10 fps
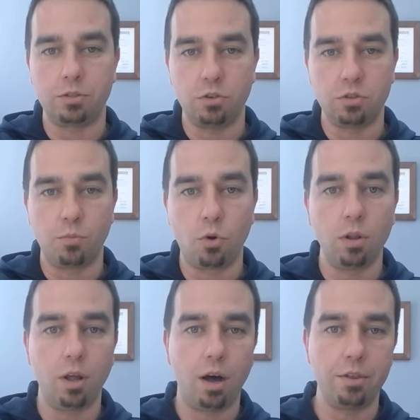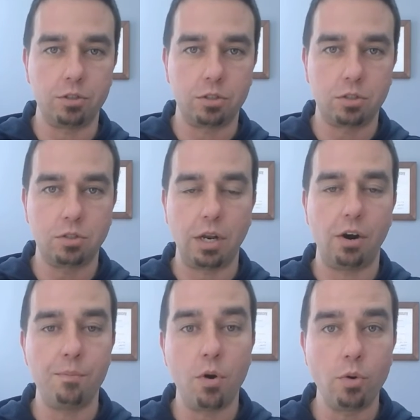So there's moral law, there's
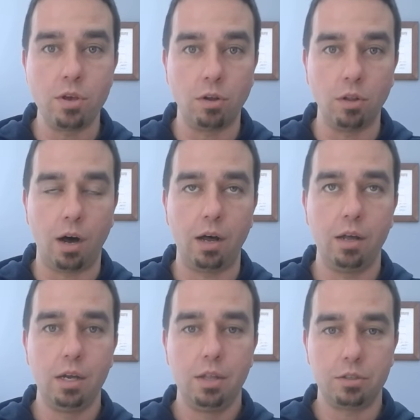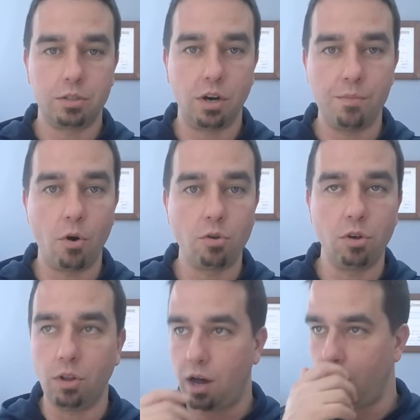ceremonial law. The
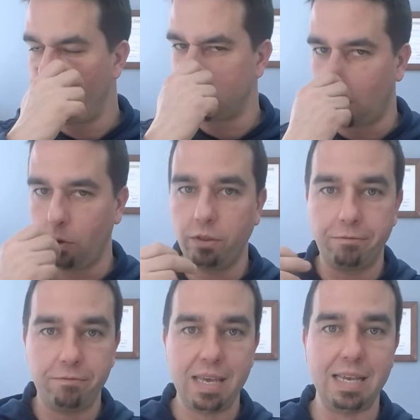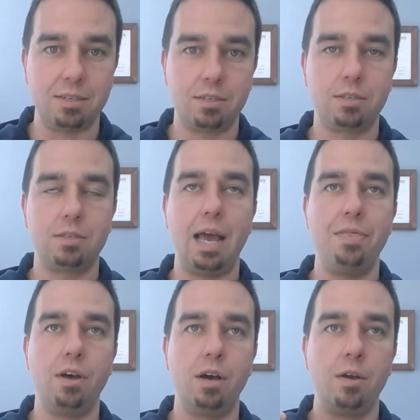ceremonial law was all the feasts
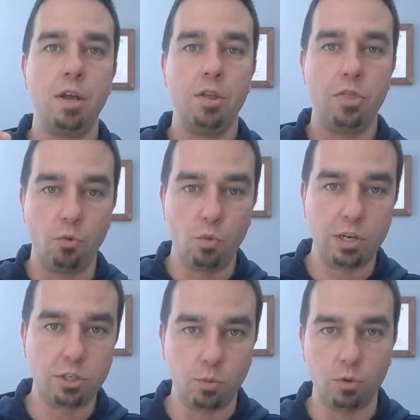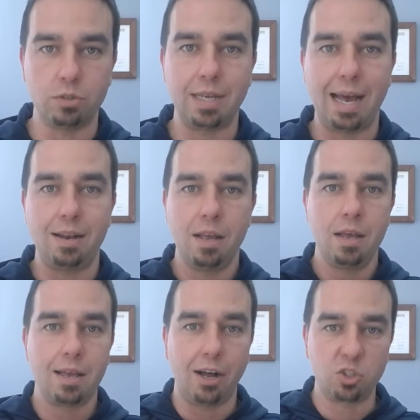and the rituals that
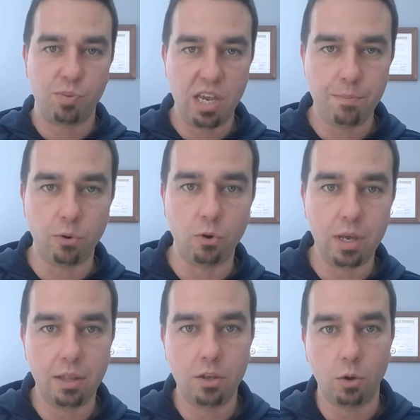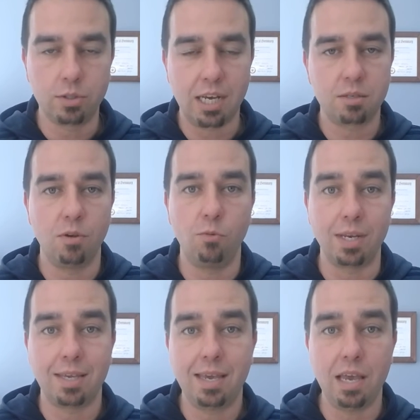God's people in the Old Testament
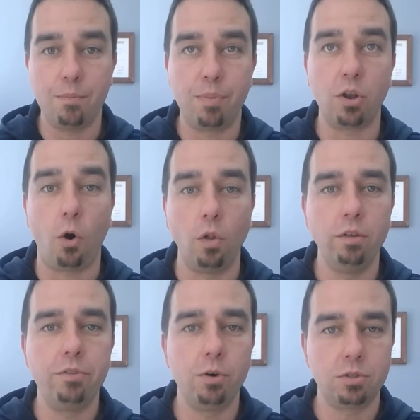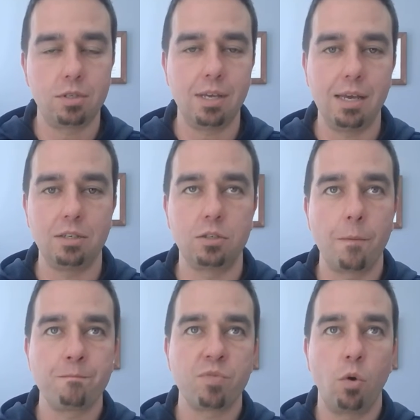would keep. But all of those things
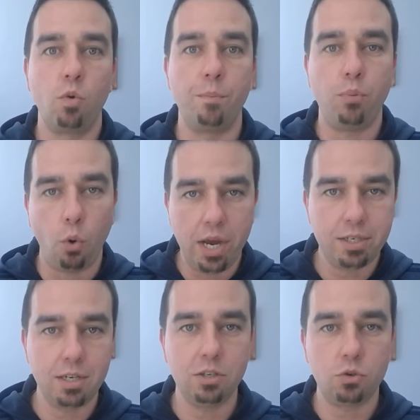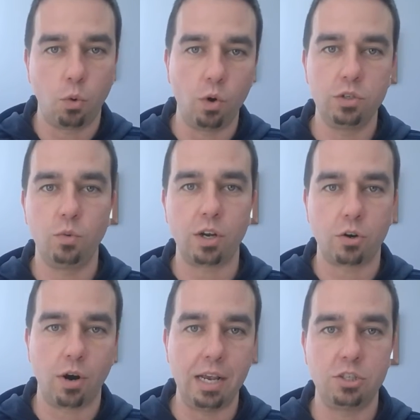were pointing towards what
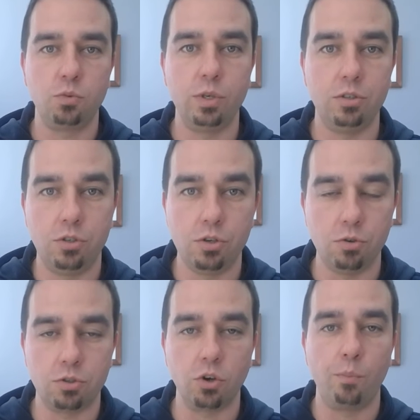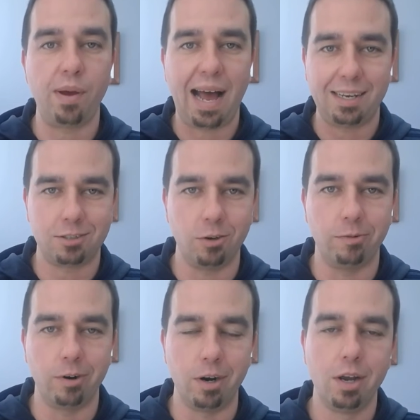Christ would do. So
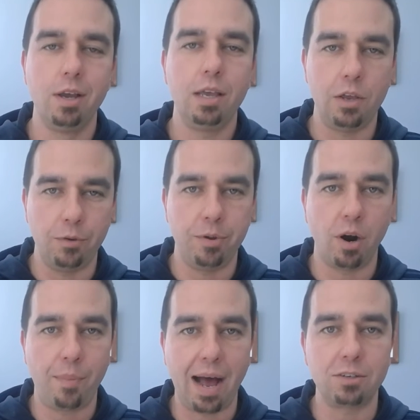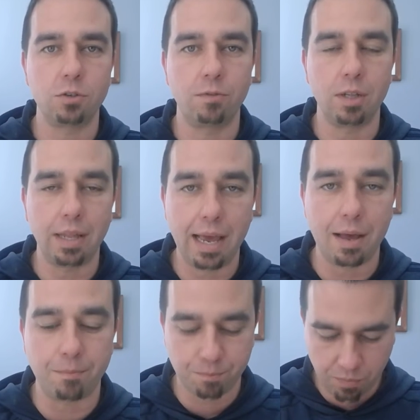Passover, he would be our Passover
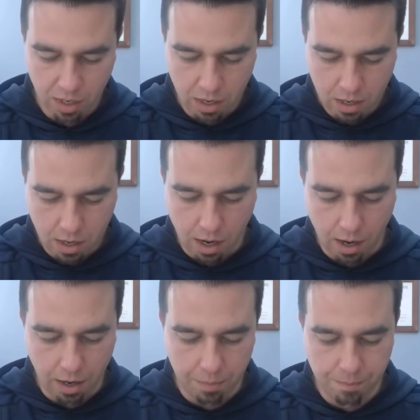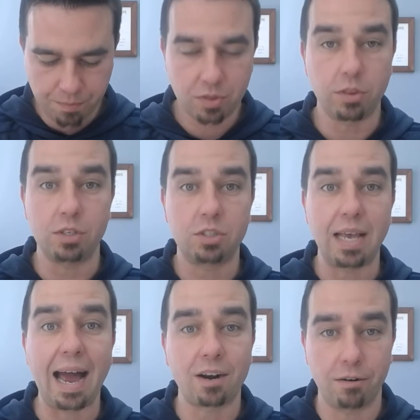lamb. The
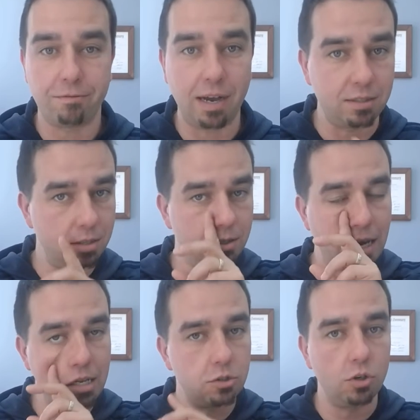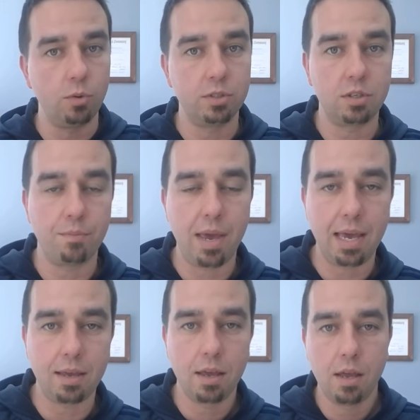sacrifices that Israel was to
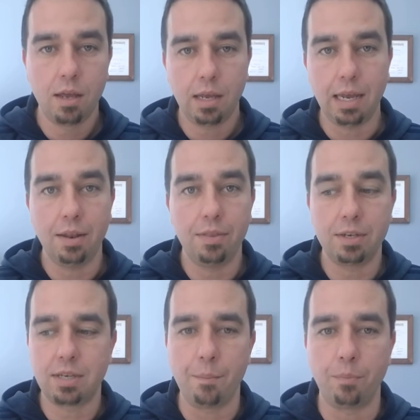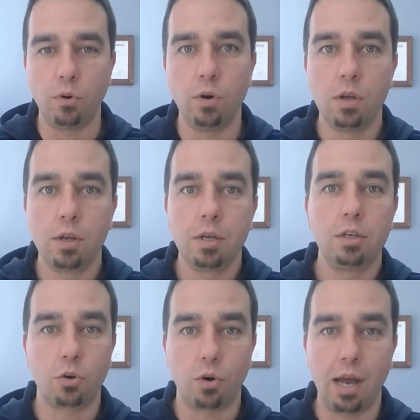make in the temple,
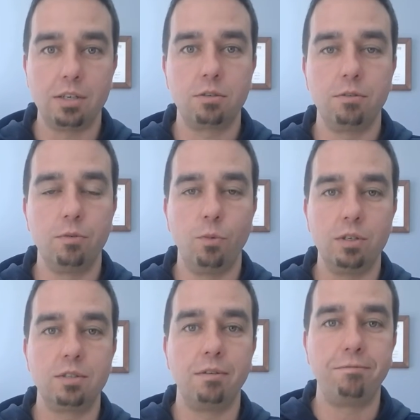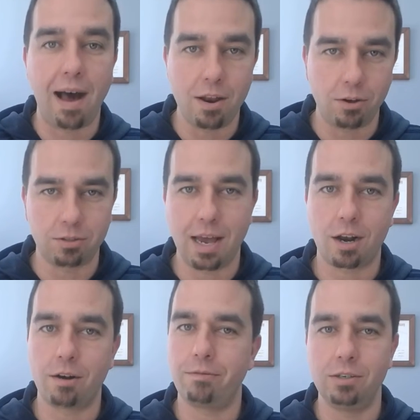Christ was the final
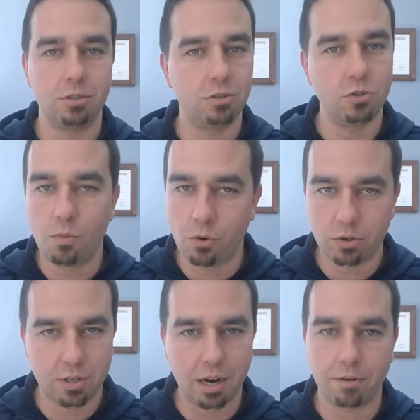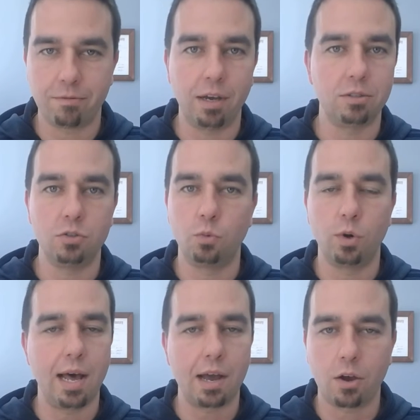sacrifice. There's no more sacrifices.
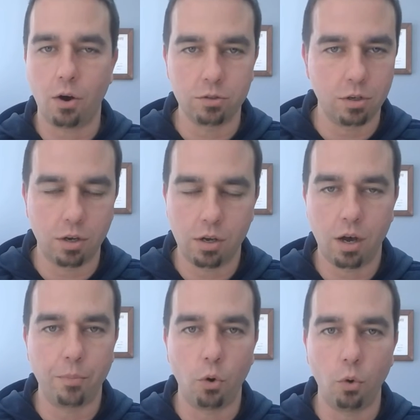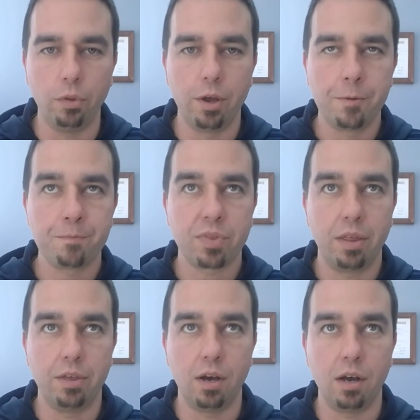We're not called to uphold
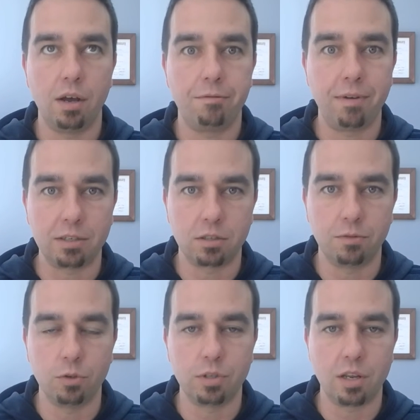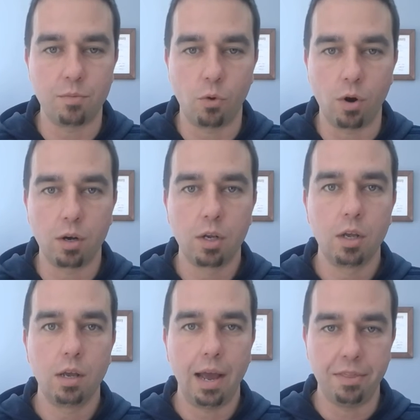the festivals anymore
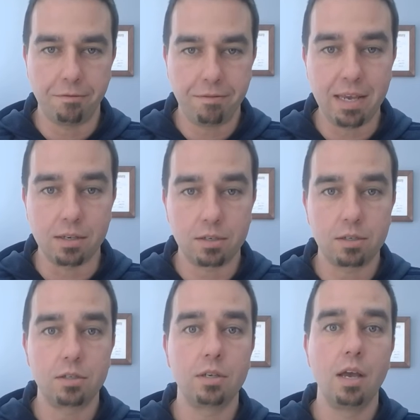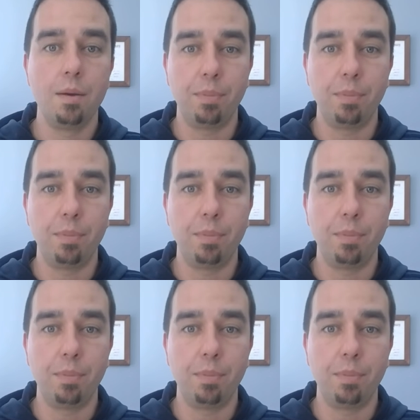and the feasts.